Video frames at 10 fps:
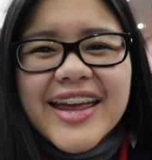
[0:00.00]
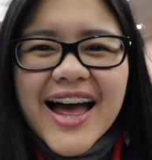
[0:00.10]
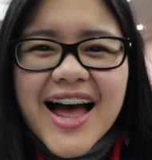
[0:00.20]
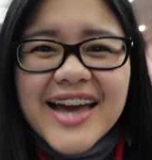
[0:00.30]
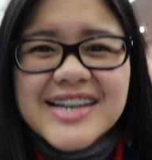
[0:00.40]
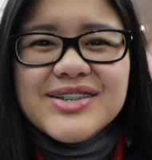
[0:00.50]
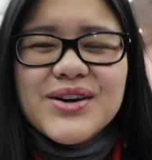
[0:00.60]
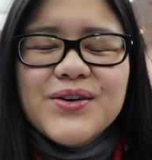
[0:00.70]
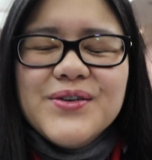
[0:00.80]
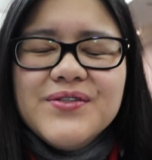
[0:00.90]
guys,
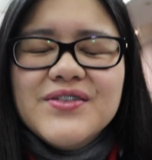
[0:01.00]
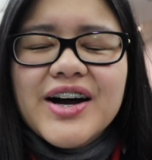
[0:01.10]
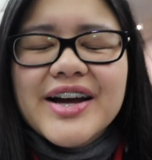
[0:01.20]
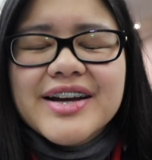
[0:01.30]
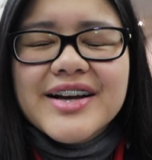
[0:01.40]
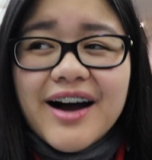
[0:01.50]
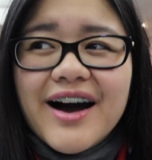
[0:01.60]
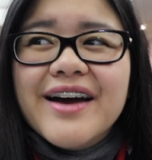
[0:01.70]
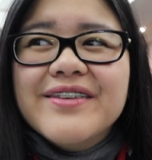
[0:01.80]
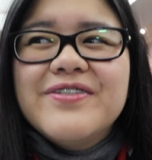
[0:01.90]
oh my
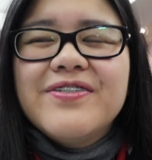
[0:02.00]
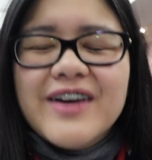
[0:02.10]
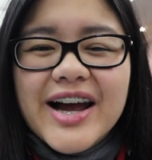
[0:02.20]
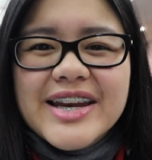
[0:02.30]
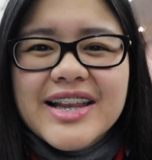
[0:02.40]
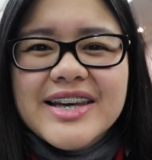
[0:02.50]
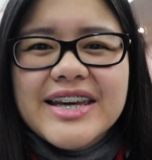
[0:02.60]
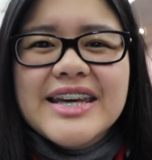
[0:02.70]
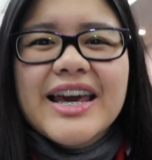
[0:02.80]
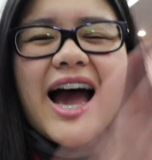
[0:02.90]
god, finally,